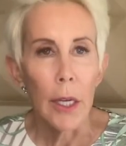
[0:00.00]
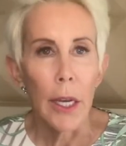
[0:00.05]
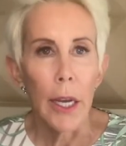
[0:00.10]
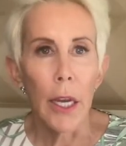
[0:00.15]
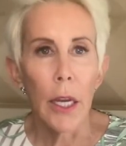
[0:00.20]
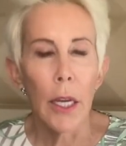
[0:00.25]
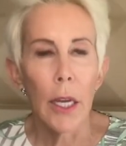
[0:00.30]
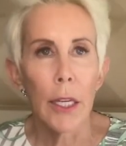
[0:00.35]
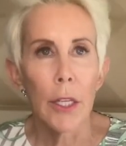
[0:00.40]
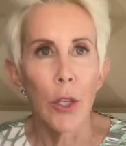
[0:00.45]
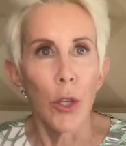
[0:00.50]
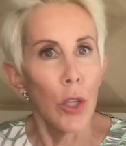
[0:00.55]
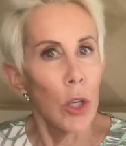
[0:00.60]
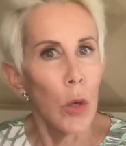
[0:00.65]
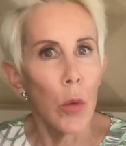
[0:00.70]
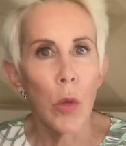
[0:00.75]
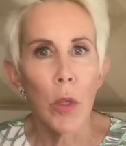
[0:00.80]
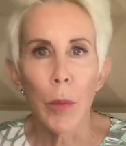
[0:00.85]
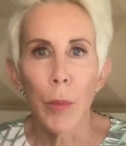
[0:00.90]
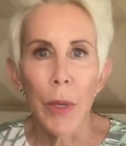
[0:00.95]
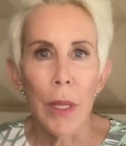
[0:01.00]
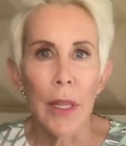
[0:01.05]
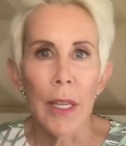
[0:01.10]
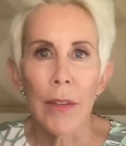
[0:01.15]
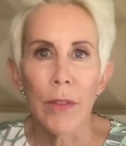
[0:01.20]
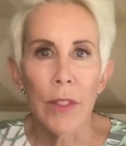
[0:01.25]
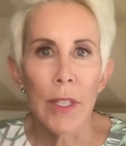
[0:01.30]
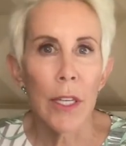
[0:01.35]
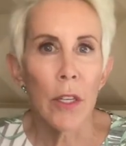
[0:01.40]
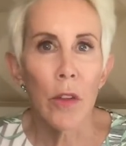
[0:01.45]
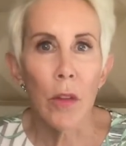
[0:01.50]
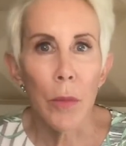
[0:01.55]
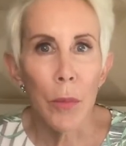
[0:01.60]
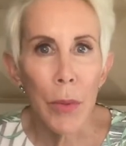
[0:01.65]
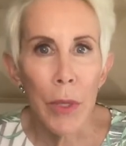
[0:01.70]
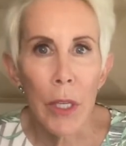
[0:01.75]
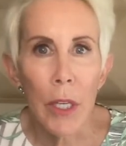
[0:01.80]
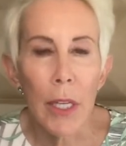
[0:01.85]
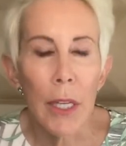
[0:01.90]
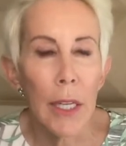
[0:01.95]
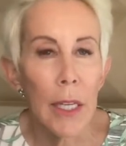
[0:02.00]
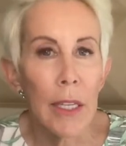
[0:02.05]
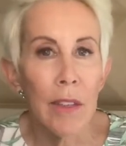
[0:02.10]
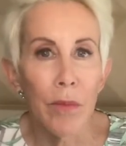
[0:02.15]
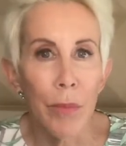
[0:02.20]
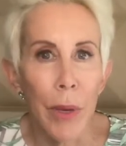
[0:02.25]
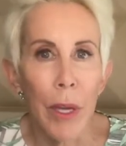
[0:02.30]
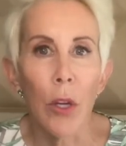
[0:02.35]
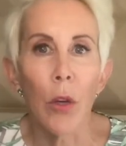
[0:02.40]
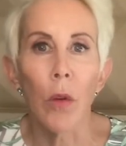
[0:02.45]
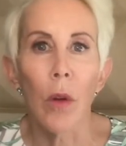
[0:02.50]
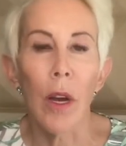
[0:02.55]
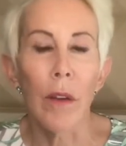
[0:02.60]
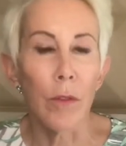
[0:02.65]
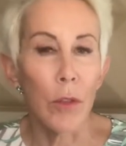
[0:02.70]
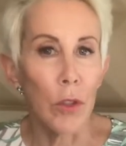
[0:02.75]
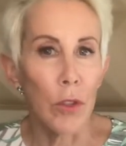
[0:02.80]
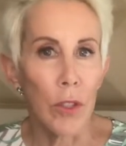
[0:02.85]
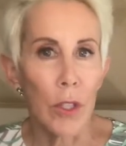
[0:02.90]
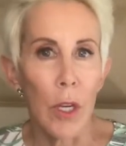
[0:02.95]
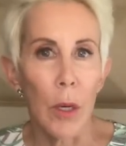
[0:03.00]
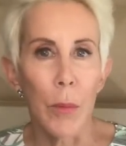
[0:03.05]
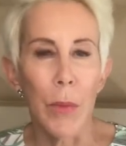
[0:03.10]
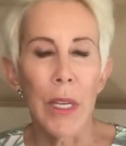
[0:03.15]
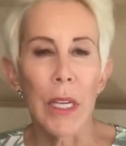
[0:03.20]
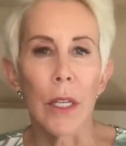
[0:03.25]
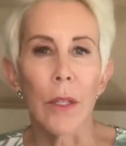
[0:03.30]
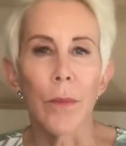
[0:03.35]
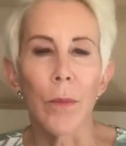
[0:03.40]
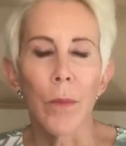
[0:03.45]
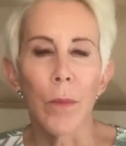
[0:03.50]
and you don't want to be left out of the bidding if better offers come in.